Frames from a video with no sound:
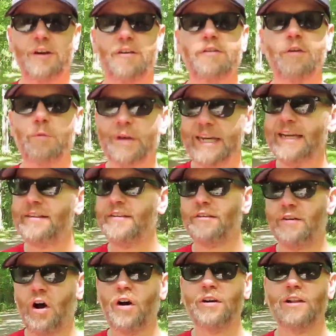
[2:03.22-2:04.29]
So we need to
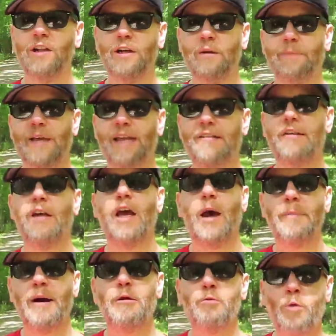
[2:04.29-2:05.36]
talk a little bit
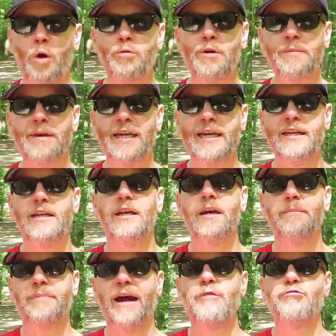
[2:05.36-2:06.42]
about what we mean
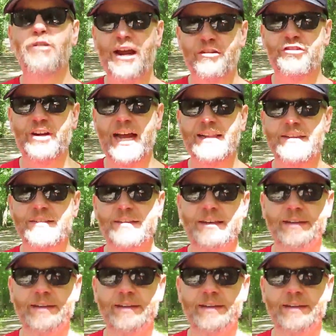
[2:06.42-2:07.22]
by rationality.